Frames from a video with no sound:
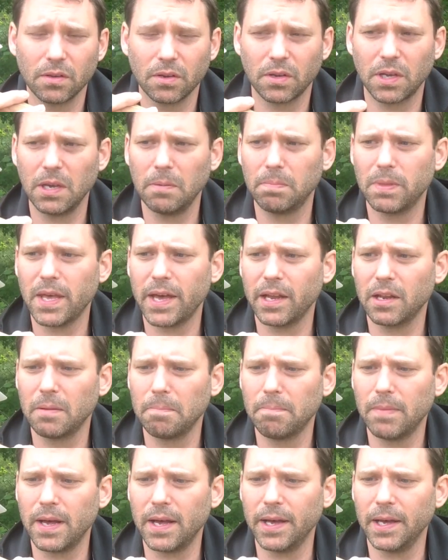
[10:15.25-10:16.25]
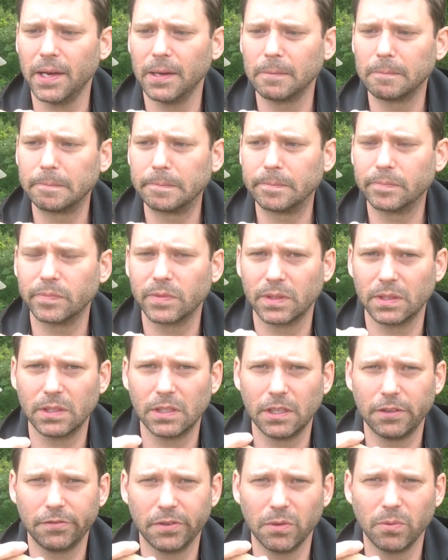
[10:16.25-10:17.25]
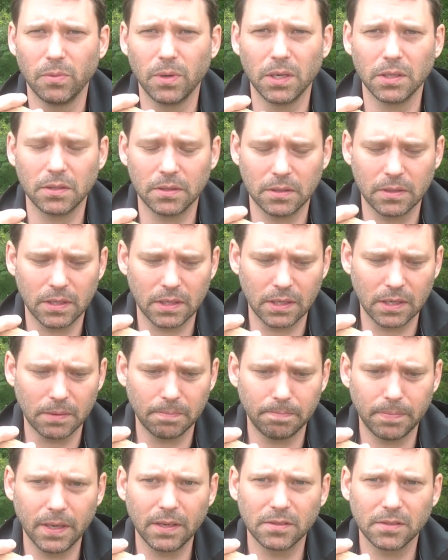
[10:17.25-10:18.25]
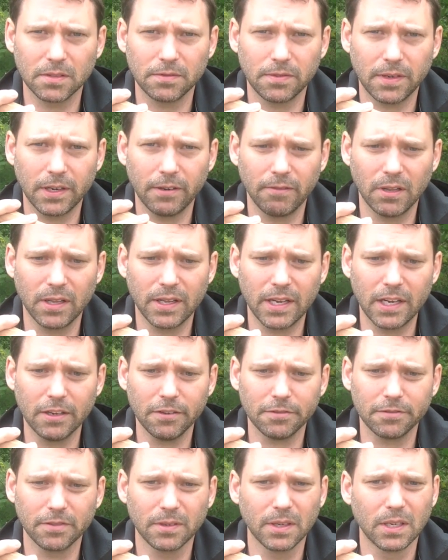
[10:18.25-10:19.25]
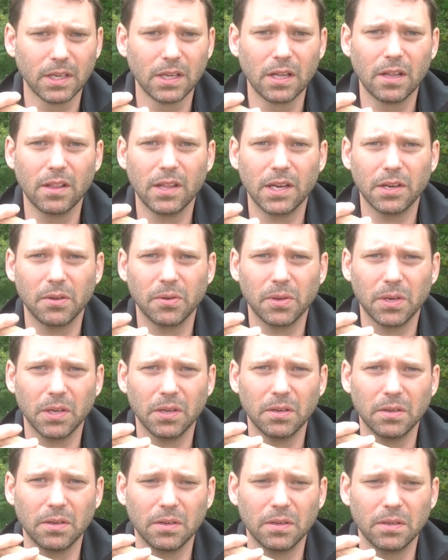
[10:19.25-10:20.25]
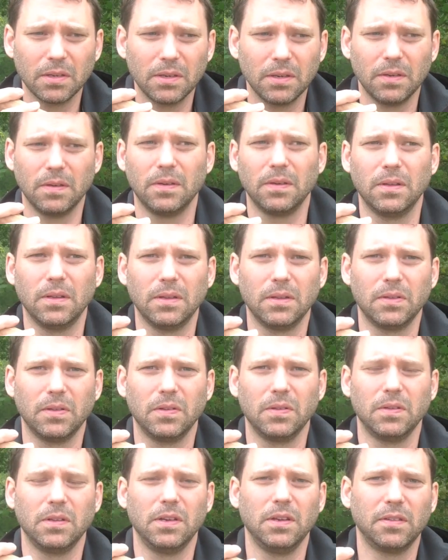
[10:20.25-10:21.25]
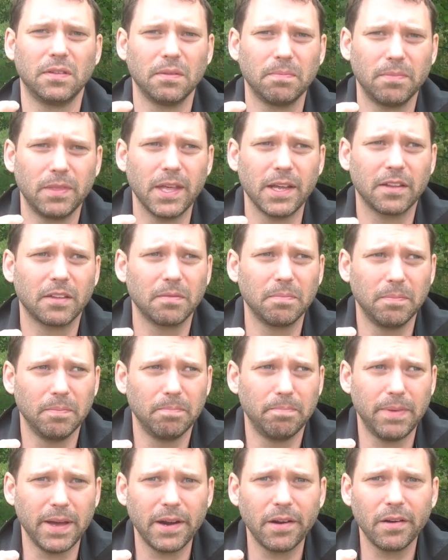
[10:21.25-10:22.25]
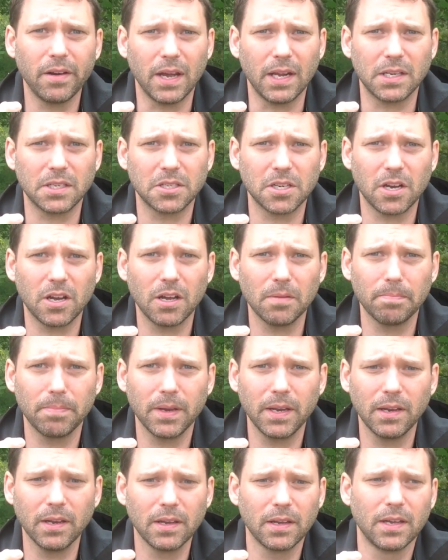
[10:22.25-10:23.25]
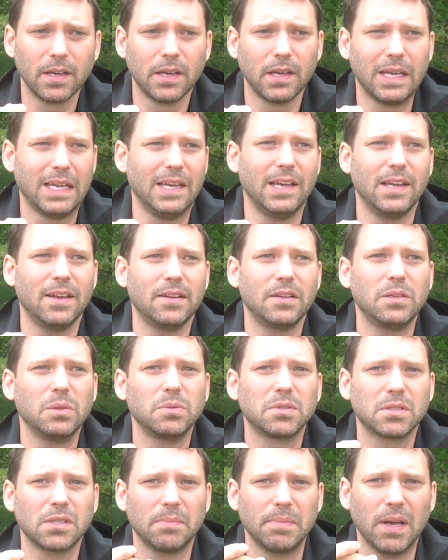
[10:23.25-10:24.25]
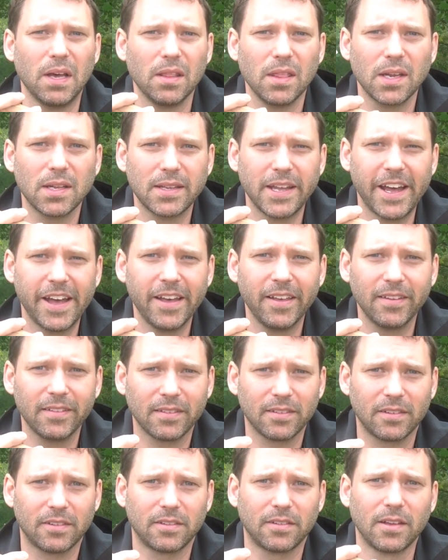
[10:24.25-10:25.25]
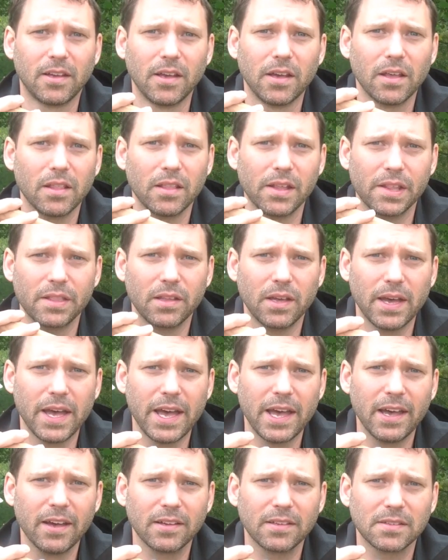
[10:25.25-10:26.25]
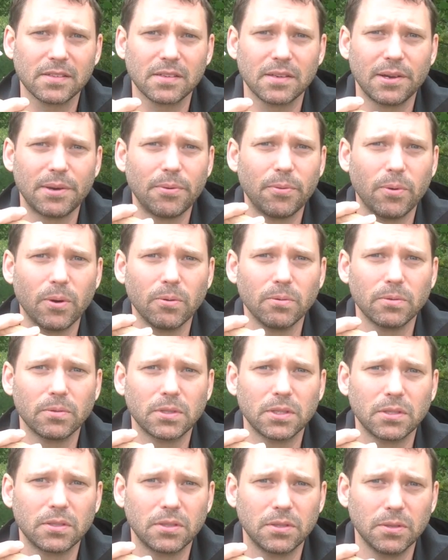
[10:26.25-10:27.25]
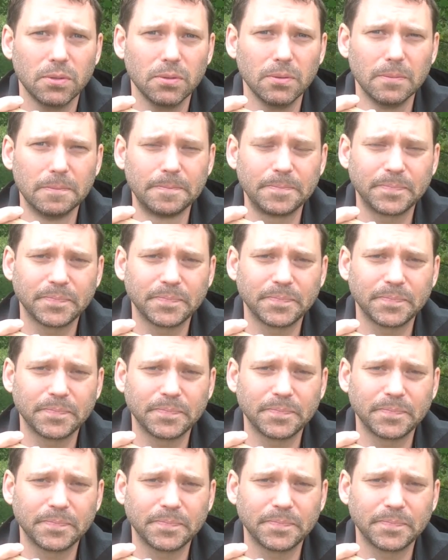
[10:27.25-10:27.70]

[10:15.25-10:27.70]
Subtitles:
Keep that in mind. If you want a big survival knife that you can that's better at chopping and do some other tasks that the axe won't do,